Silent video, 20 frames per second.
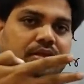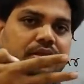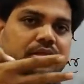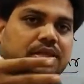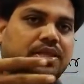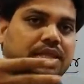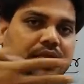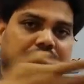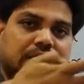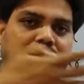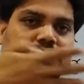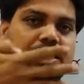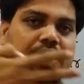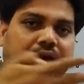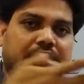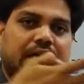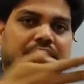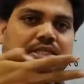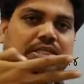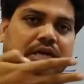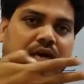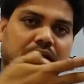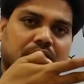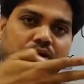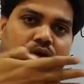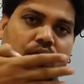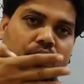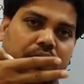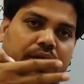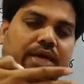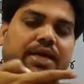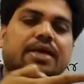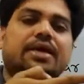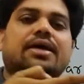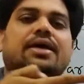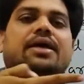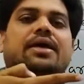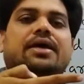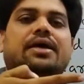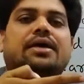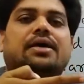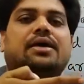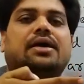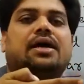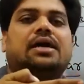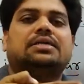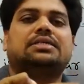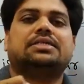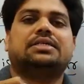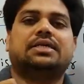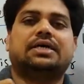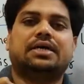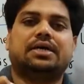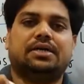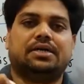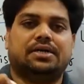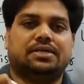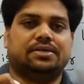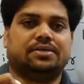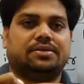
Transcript: These lines are only considered